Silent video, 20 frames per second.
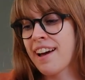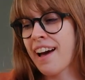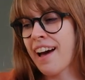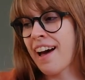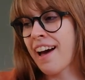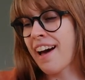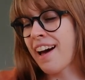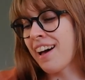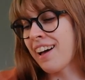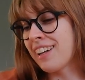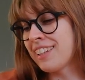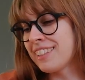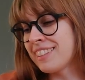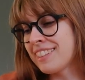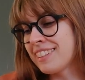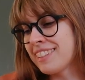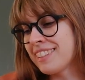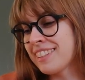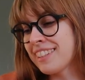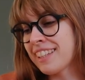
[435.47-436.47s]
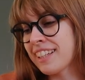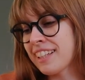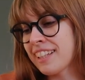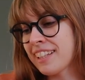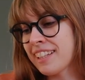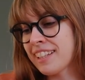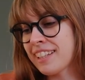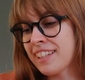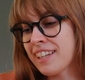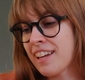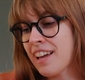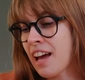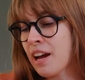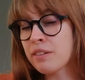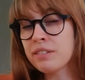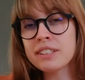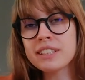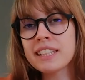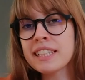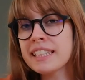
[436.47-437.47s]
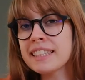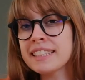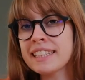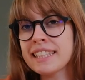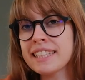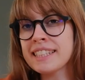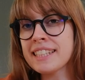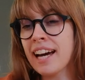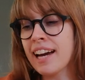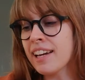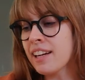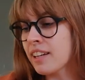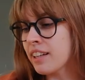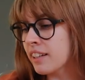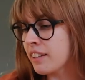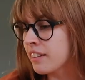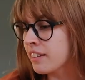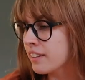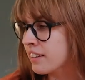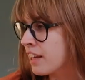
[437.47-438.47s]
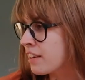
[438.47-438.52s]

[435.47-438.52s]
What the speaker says: and everything is exciting.